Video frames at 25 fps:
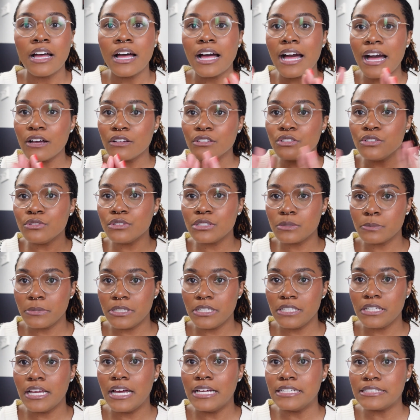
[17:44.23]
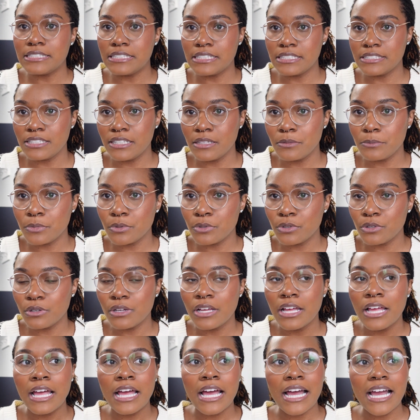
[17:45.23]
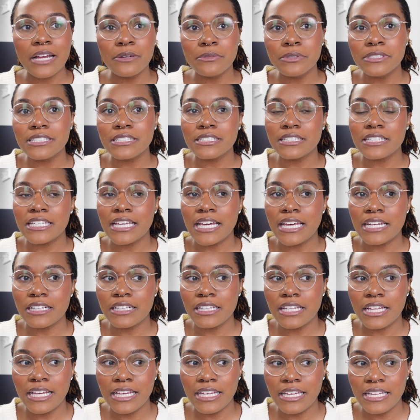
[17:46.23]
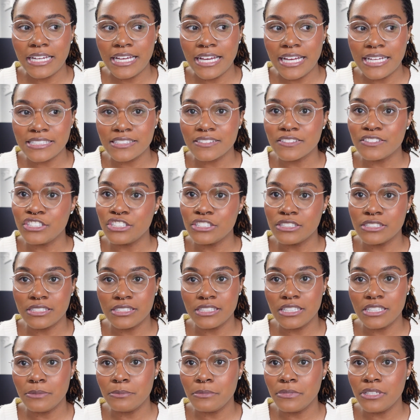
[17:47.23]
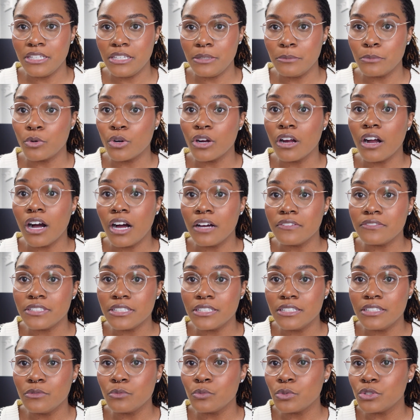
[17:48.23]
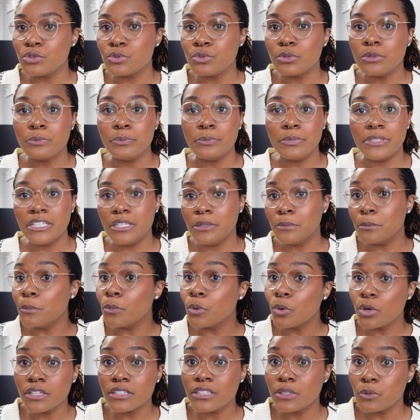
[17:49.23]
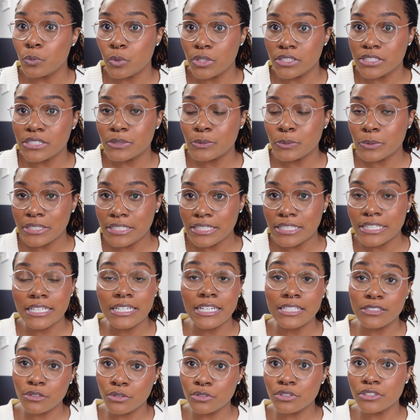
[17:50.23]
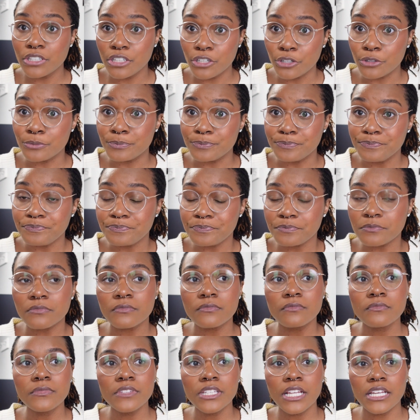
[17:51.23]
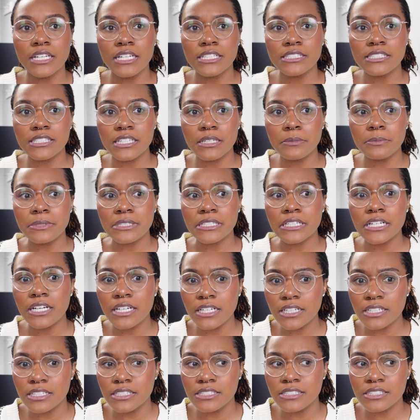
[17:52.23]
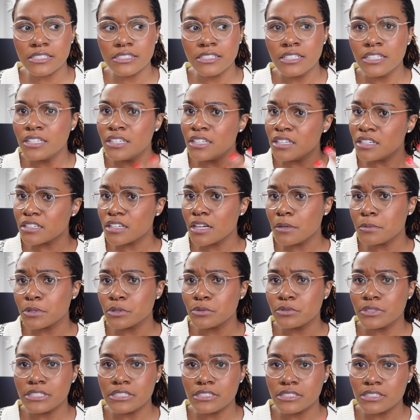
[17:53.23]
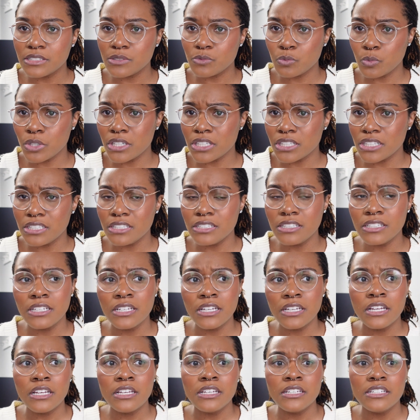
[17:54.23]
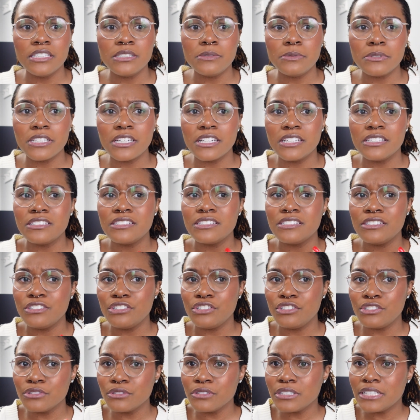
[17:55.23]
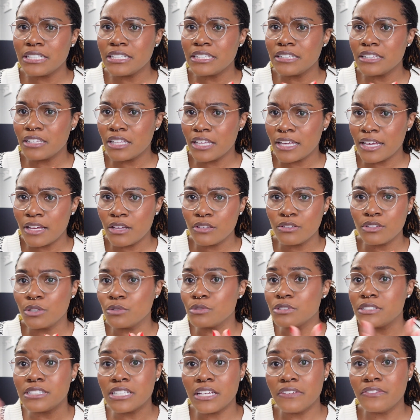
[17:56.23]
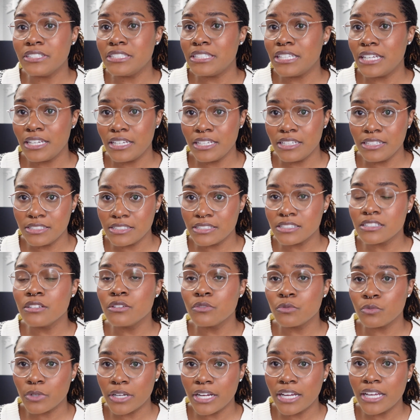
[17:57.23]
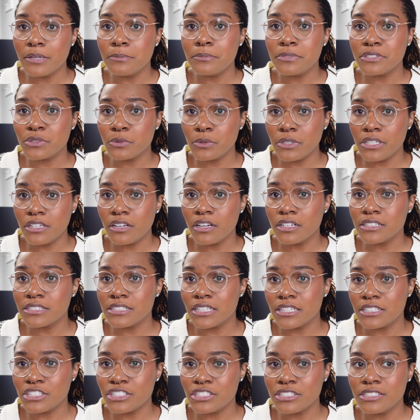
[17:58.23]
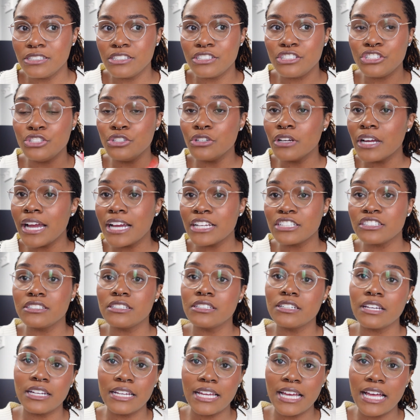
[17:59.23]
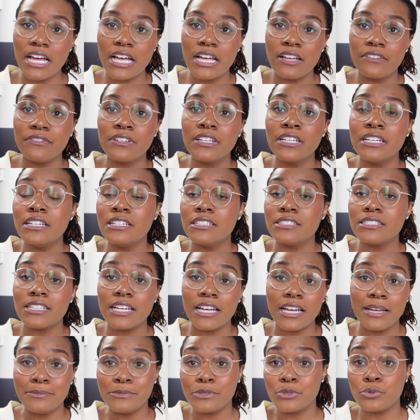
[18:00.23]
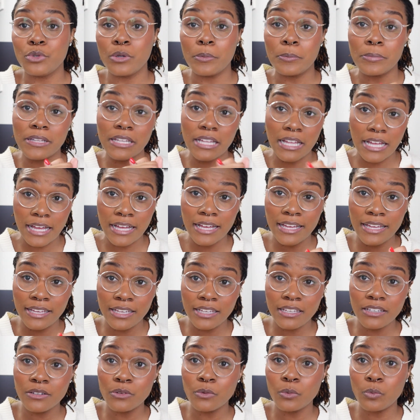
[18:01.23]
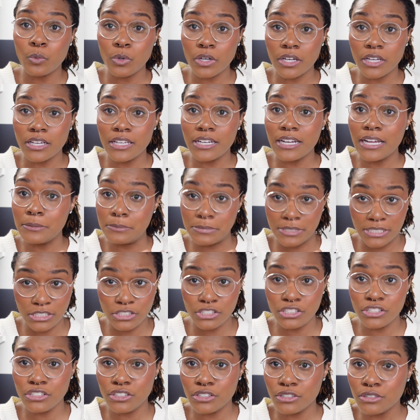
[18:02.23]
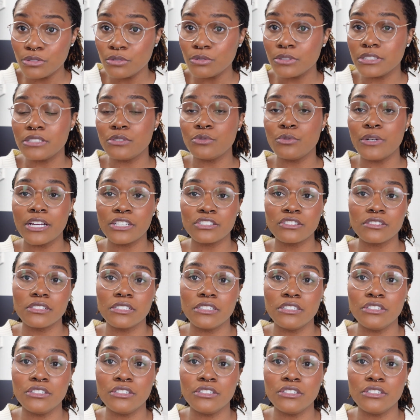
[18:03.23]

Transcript: I'll use me as an example. I recently had a client ask if she could see me more often, which would be more than once a week, and I told her no. And I said, because a couple of reasons. One is because during those 7 days, right, between our sessions, you're actually gonna have time to apply what I'm teaching you and to actually